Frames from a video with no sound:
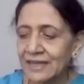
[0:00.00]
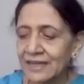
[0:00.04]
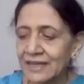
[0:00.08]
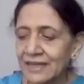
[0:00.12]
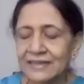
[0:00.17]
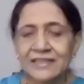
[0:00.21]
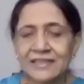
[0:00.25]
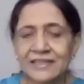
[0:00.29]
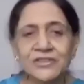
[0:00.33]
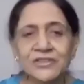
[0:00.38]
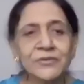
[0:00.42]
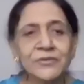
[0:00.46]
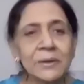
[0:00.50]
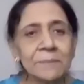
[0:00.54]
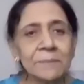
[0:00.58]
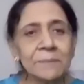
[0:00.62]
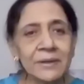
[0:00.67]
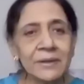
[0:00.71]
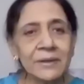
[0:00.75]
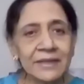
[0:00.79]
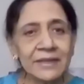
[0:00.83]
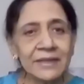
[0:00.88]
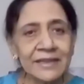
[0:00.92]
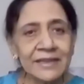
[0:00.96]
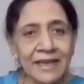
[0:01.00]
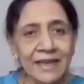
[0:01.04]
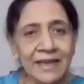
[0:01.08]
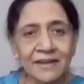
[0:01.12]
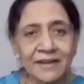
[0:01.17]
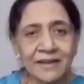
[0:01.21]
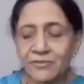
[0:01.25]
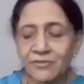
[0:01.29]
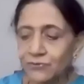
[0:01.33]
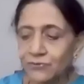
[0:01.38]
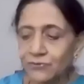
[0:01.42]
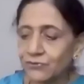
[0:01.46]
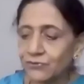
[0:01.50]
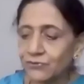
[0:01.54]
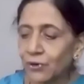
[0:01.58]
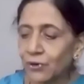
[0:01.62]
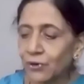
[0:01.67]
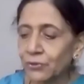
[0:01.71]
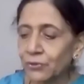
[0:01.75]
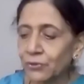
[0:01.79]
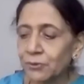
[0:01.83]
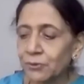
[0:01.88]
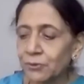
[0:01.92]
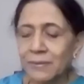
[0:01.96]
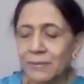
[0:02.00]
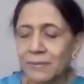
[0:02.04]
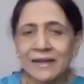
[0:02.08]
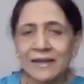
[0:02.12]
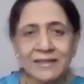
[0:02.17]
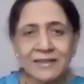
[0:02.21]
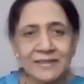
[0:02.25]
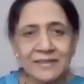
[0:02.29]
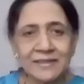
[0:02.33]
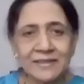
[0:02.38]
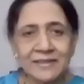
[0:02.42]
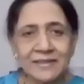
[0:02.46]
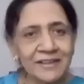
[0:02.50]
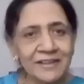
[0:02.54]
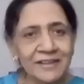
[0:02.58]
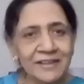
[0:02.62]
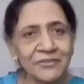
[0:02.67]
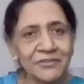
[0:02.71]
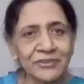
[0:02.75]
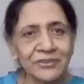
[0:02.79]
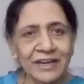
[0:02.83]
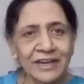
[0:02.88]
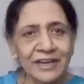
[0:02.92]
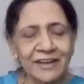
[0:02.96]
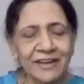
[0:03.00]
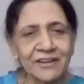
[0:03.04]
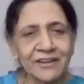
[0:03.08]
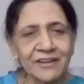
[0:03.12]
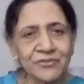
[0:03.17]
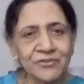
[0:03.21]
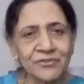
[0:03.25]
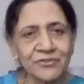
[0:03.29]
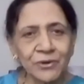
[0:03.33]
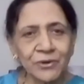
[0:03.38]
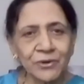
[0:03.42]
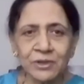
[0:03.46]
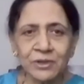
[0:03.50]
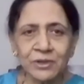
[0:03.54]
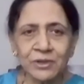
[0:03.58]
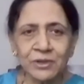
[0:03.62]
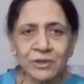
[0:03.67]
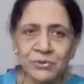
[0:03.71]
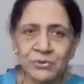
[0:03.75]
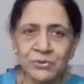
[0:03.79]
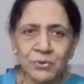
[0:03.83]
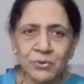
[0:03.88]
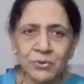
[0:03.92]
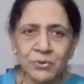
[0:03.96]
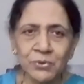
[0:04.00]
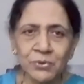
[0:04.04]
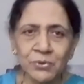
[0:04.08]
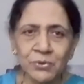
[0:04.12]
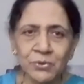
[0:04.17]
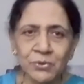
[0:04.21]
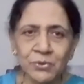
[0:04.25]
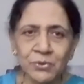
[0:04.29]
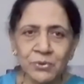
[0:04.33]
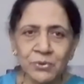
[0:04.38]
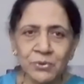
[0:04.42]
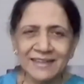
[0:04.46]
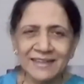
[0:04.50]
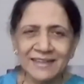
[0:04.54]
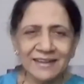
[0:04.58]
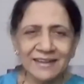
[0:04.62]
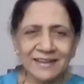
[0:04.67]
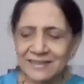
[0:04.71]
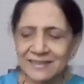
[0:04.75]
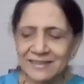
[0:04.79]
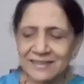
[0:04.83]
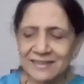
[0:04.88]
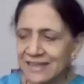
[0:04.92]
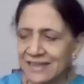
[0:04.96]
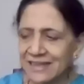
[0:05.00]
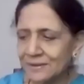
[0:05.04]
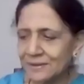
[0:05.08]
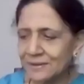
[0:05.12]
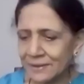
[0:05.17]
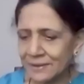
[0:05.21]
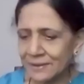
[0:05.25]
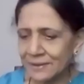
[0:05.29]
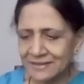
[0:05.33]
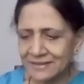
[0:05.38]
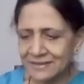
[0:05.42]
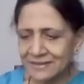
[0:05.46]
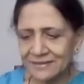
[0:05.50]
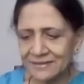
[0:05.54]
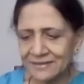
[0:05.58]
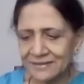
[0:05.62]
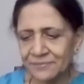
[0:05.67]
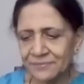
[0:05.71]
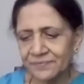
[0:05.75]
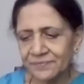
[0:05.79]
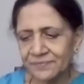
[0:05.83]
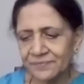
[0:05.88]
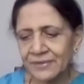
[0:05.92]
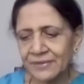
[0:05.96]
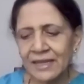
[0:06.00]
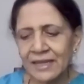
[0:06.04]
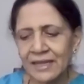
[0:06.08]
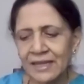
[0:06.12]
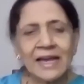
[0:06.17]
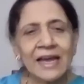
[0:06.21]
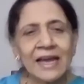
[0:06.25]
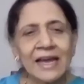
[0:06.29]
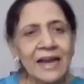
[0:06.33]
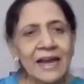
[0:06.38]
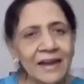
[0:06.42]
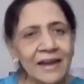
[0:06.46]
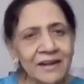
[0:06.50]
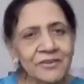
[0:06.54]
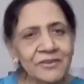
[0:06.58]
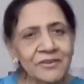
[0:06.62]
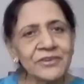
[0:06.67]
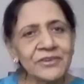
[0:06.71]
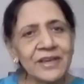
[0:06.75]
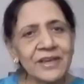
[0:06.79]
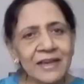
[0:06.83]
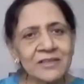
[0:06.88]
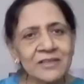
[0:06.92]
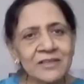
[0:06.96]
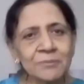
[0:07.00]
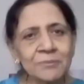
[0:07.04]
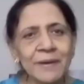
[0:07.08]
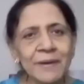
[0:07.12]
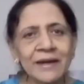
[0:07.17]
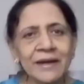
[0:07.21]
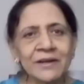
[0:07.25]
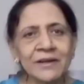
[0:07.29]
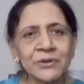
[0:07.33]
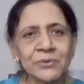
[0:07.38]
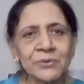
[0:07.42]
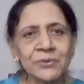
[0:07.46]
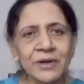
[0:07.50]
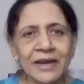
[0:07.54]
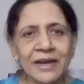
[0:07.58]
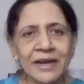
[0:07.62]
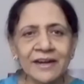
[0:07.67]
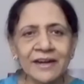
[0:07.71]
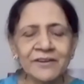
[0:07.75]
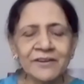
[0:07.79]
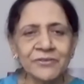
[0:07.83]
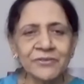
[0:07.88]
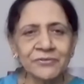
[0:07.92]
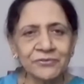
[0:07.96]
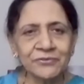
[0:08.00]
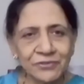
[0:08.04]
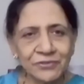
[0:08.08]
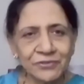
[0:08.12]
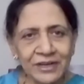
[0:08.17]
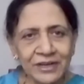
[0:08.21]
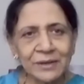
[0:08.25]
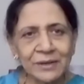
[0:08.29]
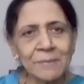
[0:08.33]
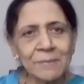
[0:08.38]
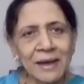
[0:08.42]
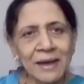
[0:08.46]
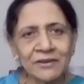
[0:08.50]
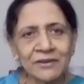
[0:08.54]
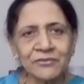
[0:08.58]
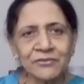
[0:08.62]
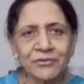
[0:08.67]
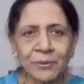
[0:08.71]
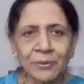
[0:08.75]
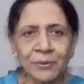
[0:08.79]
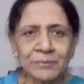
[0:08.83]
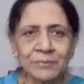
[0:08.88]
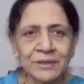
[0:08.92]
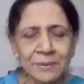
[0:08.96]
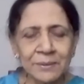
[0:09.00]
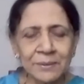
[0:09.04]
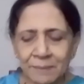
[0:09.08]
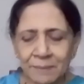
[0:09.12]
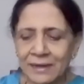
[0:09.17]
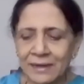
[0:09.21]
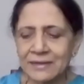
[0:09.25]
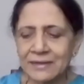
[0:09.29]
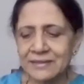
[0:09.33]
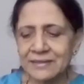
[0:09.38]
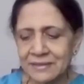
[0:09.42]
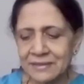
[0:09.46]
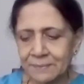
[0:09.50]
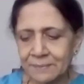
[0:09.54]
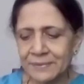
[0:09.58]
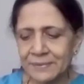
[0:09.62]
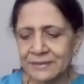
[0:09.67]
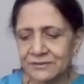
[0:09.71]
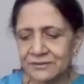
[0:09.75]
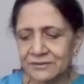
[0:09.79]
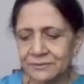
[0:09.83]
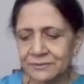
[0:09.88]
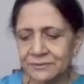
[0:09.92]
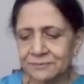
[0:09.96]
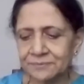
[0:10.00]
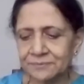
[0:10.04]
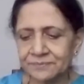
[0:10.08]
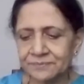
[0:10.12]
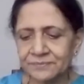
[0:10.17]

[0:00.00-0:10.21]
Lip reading: This will be then followed by a certificate for all those who complete the assignments. And we expect to get feedback from the participants.